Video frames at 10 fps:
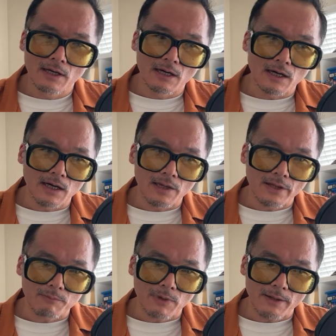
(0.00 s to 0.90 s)

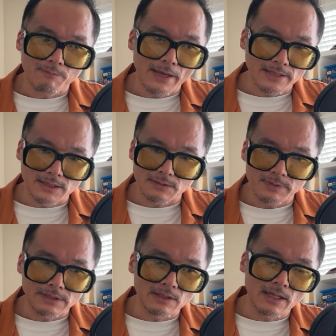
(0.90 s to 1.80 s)
that my pace has
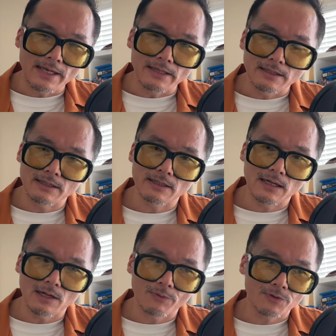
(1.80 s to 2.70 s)
been delayed
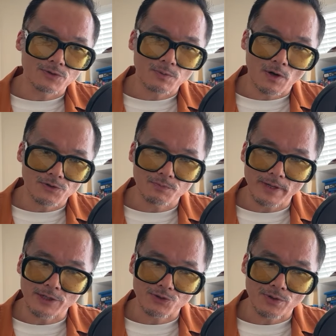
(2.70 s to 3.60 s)
with regard to
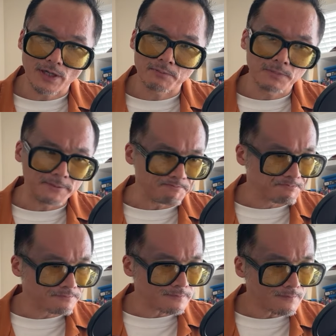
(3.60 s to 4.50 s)
Patreon, but
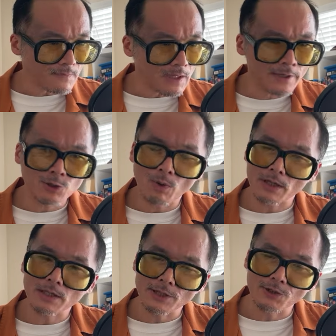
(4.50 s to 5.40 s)
I do want
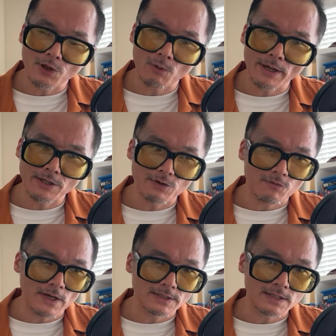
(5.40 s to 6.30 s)
to let you know, my dear
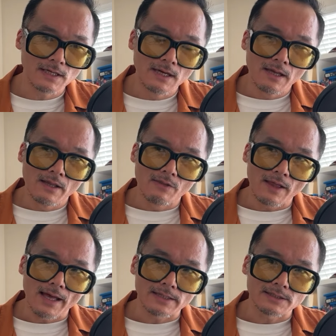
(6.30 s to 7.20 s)
friends,
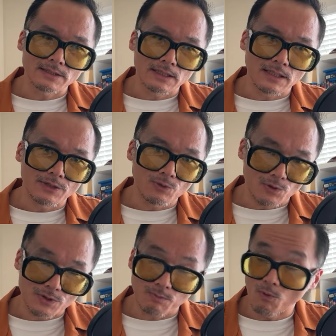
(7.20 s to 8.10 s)
that your
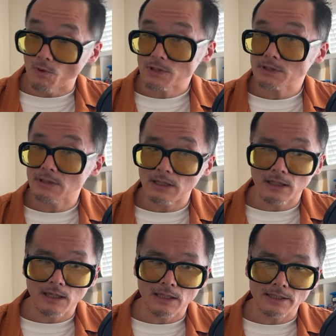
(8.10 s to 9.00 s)
support
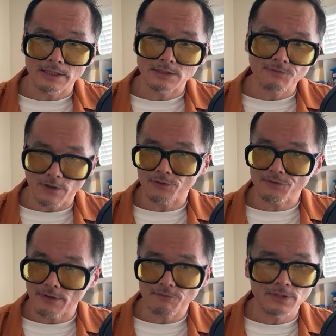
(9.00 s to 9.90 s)
is felt
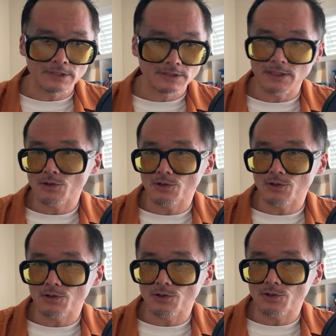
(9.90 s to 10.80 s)
every single
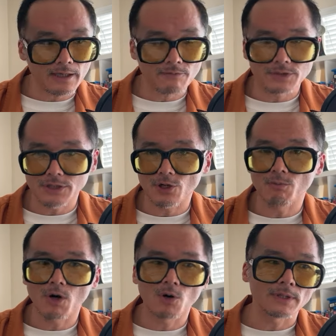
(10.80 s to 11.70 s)
day, every single
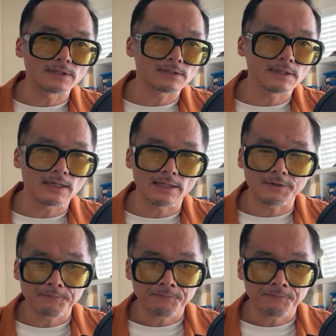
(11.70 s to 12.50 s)
moment, and